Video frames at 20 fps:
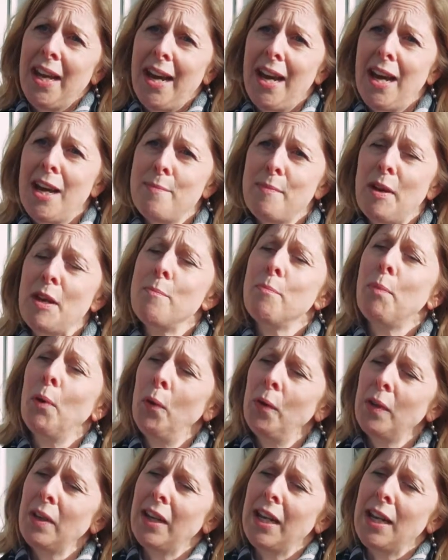and
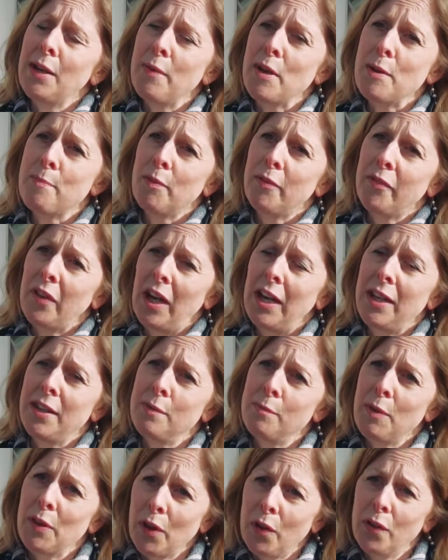importantly, we provide them with